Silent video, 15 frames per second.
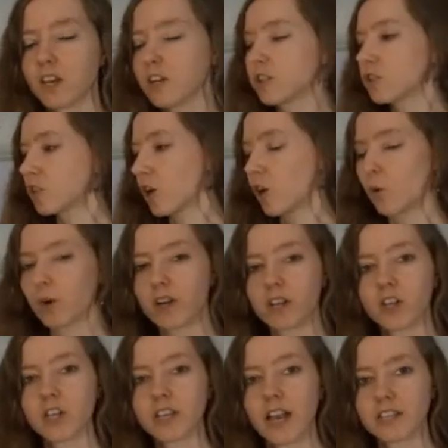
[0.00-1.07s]
So we're going to
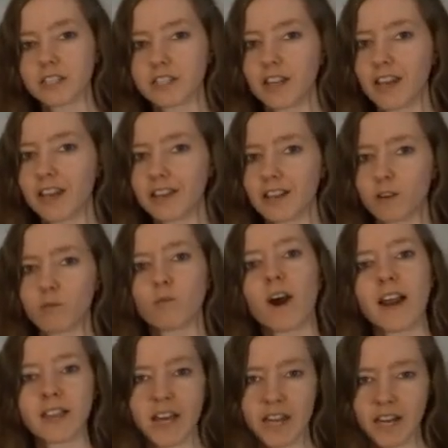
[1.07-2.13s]
look at today kind of
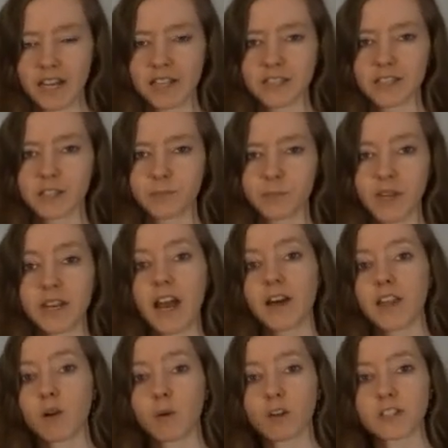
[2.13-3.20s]
why that is and how
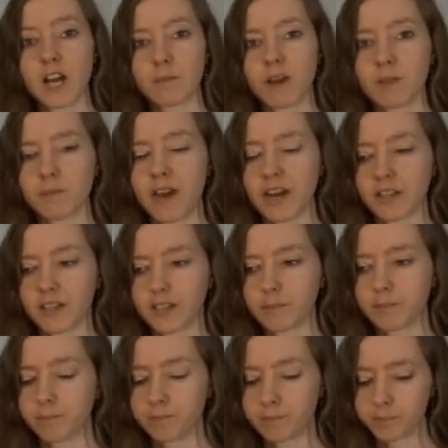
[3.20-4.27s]
that works out mathematically.
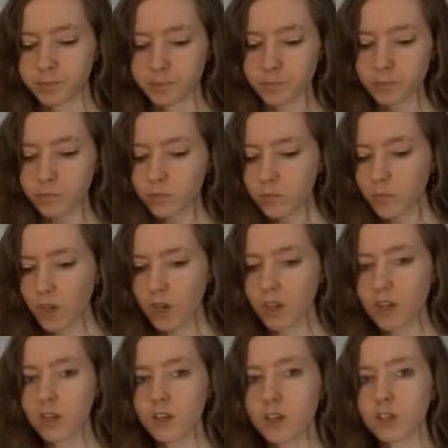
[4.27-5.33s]

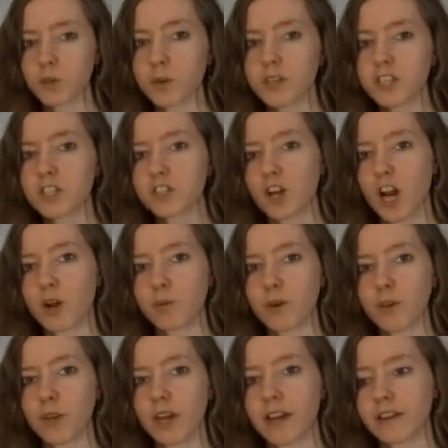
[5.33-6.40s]
So we're going to start
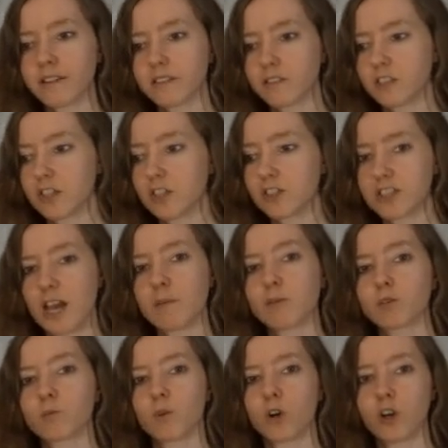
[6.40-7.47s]
with a
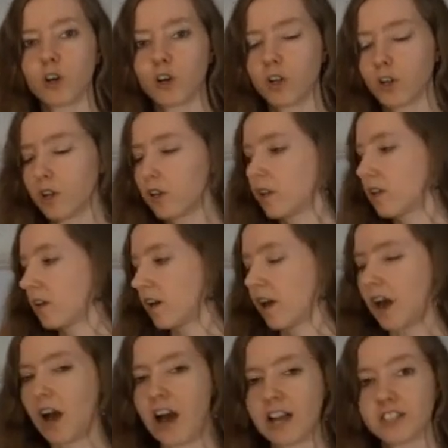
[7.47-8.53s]
conceptual
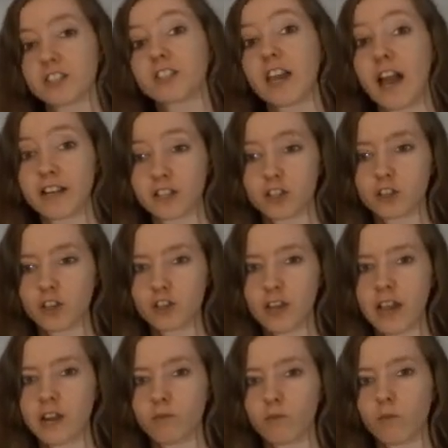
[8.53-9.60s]
sketch to
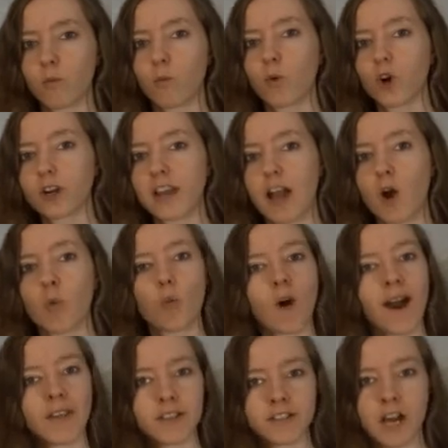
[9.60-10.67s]
kind of work out
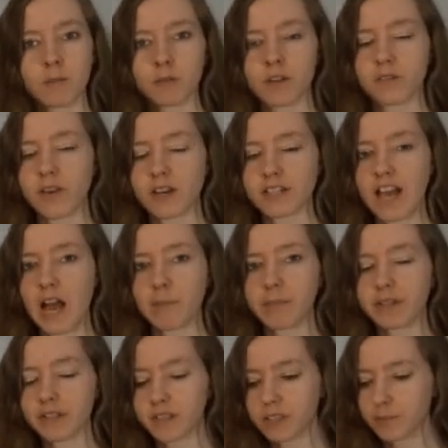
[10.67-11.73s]
why the Doppler effect
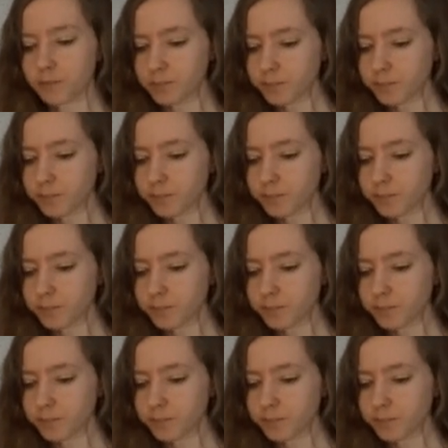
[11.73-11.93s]
happens.